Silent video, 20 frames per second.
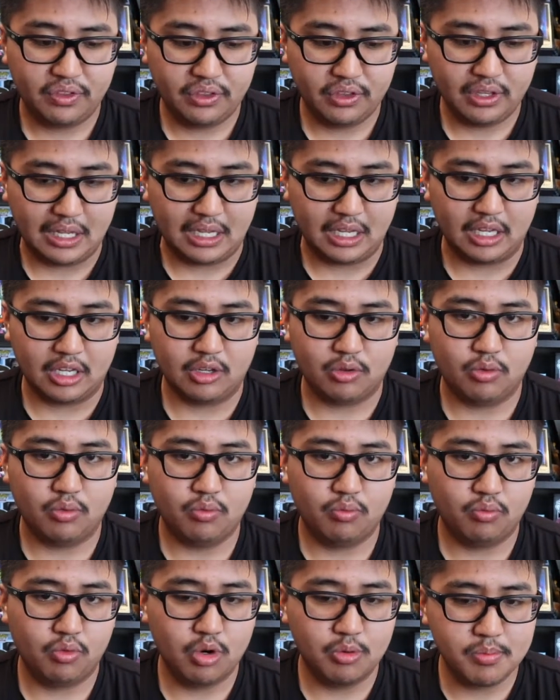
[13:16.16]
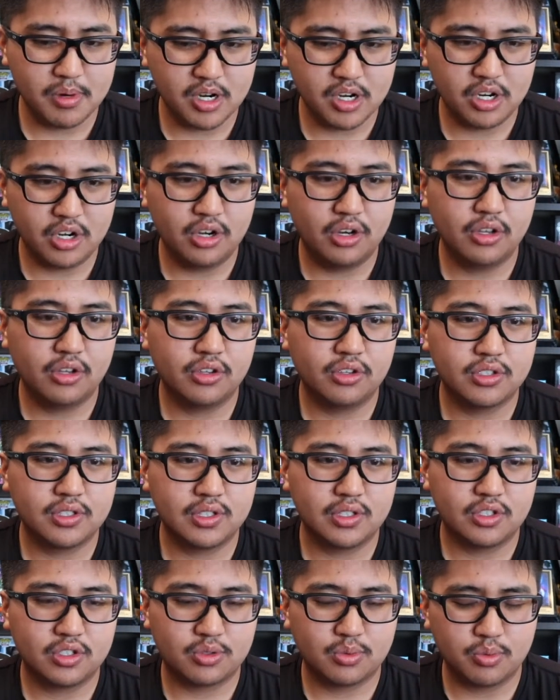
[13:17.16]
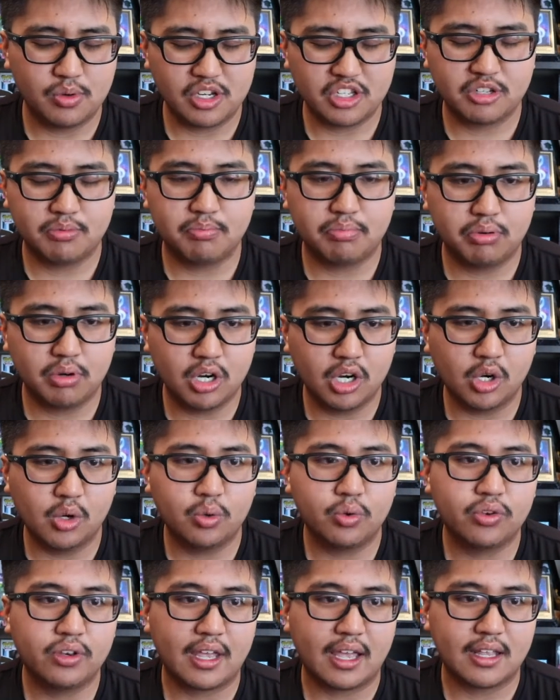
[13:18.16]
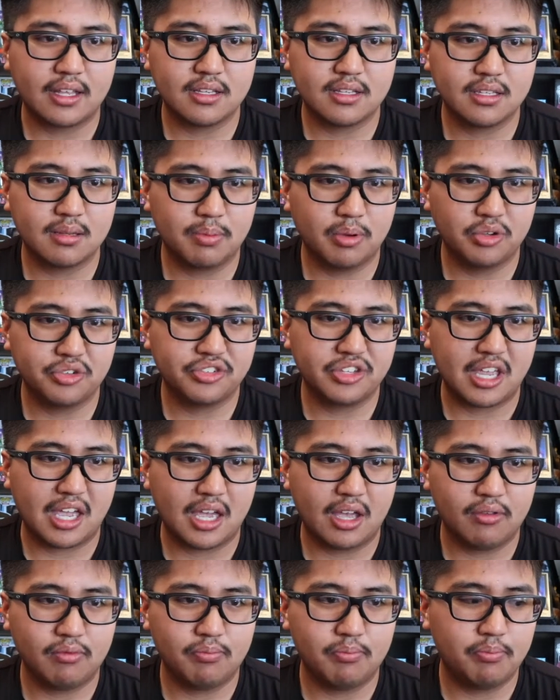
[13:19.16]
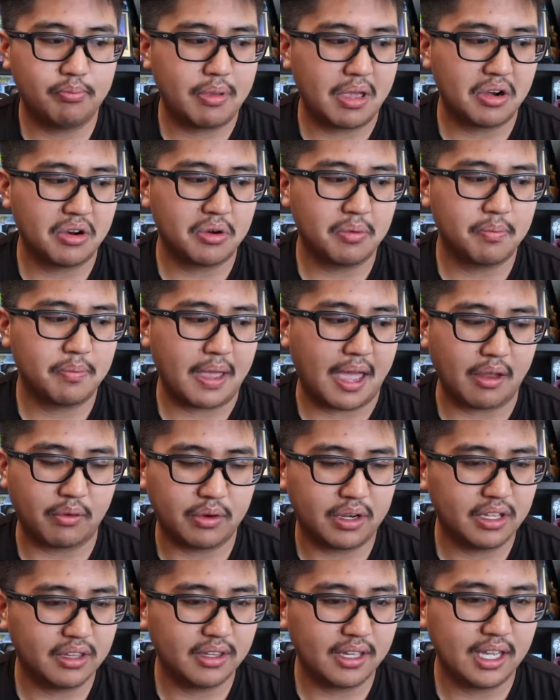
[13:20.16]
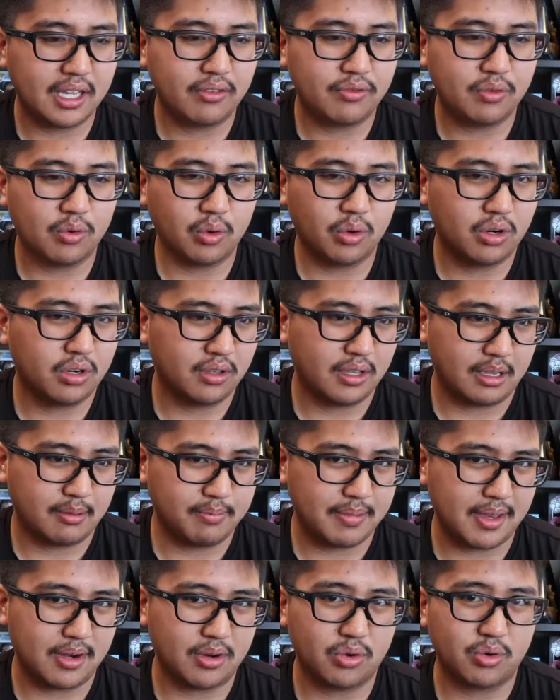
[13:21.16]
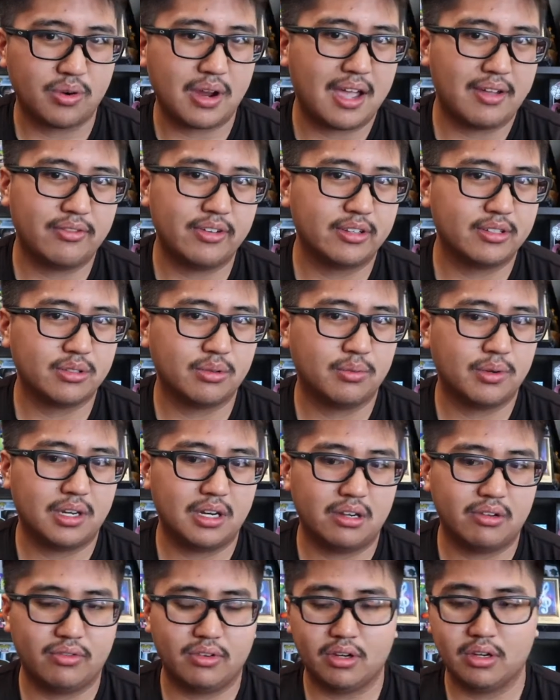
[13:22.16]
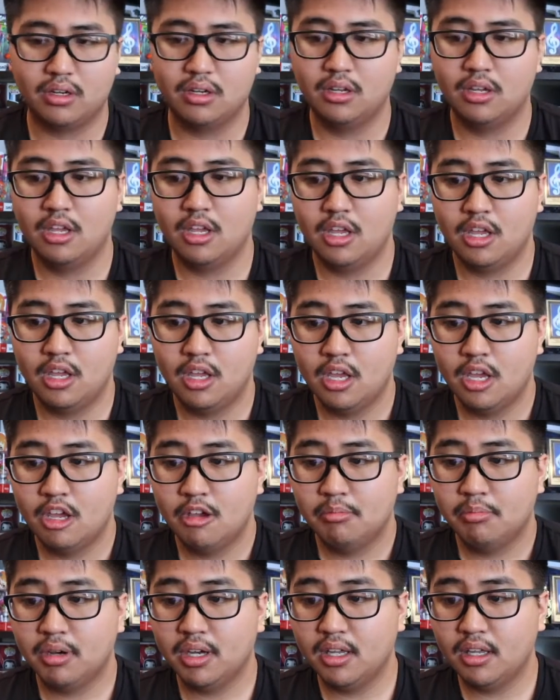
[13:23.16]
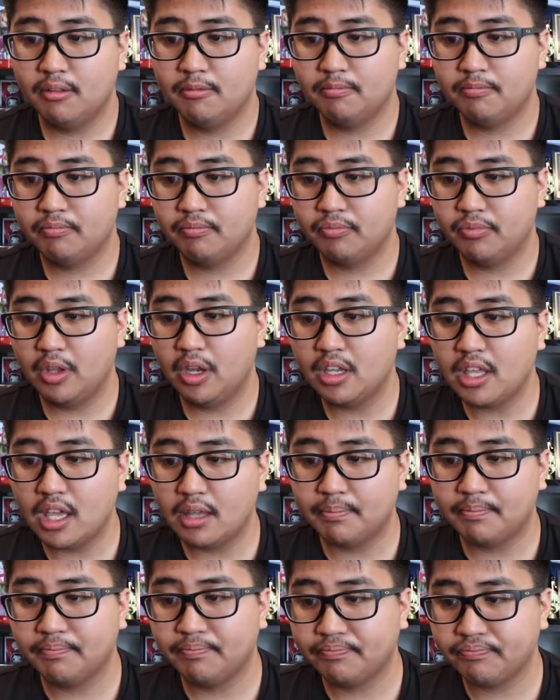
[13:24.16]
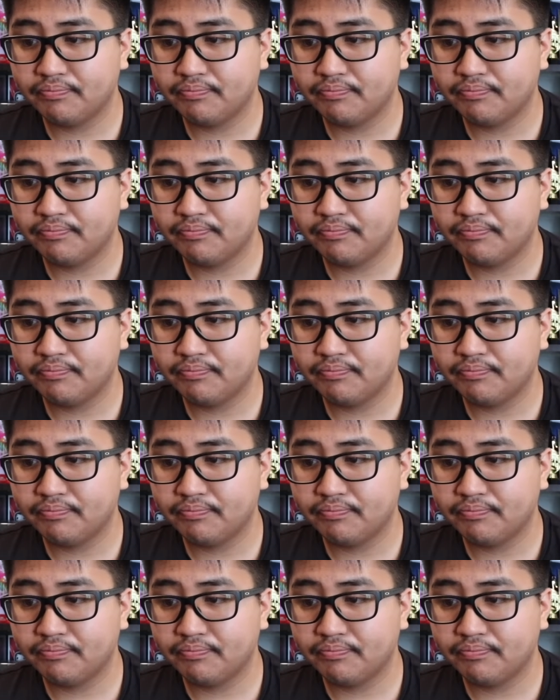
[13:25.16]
the rumored Switch Pro that's supposed to have better battery life or like better graphics or whatever. But again,